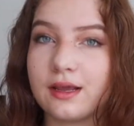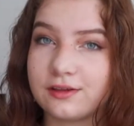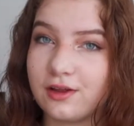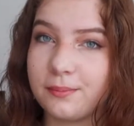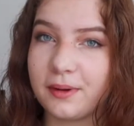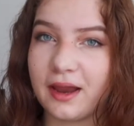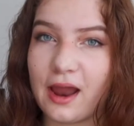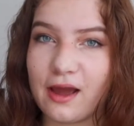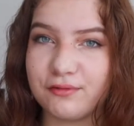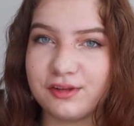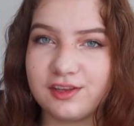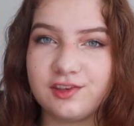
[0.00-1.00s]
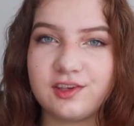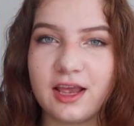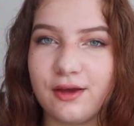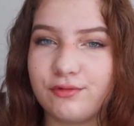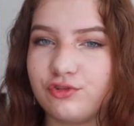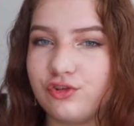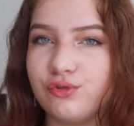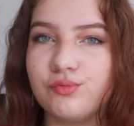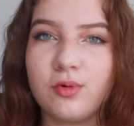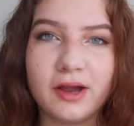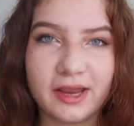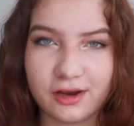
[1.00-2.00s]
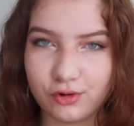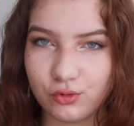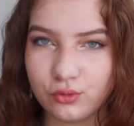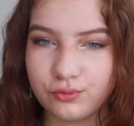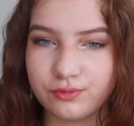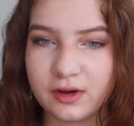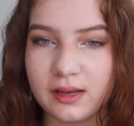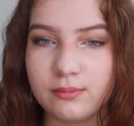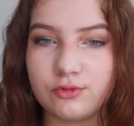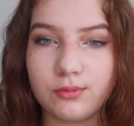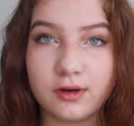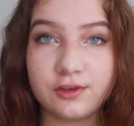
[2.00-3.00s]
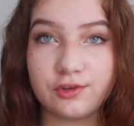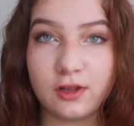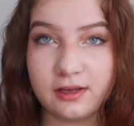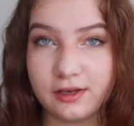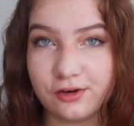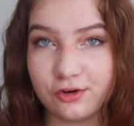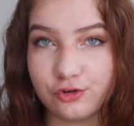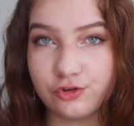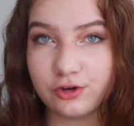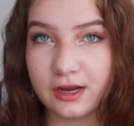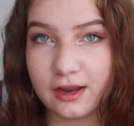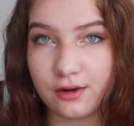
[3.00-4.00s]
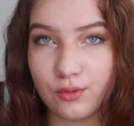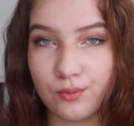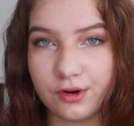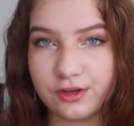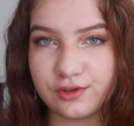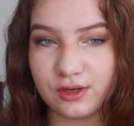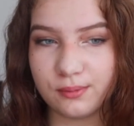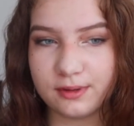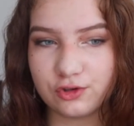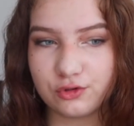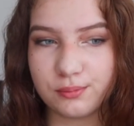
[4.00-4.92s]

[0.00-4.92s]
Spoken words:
Next up, I have this set of 2 white and gold frames. One is slightly larger and one is a little bit